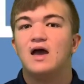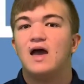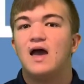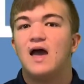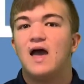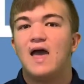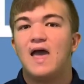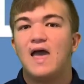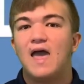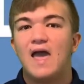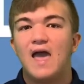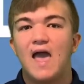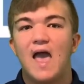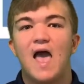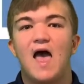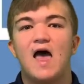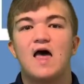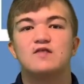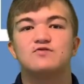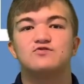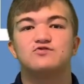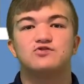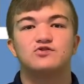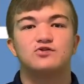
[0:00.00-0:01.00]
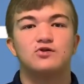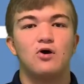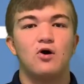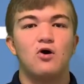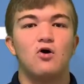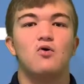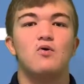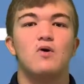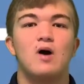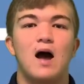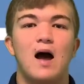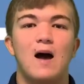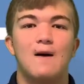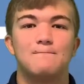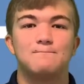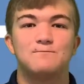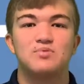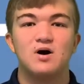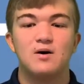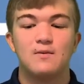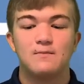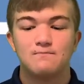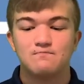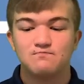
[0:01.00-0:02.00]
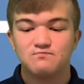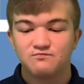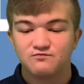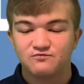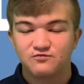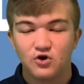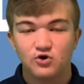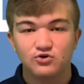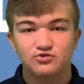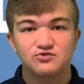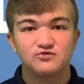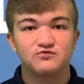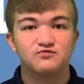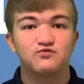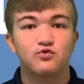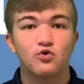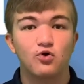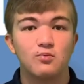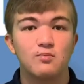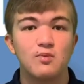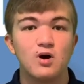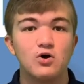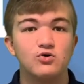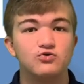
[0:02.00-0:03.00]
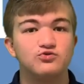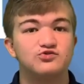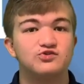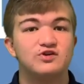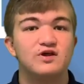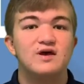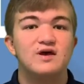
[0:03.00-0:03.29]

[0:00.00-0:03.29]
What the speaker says: But First and foremost,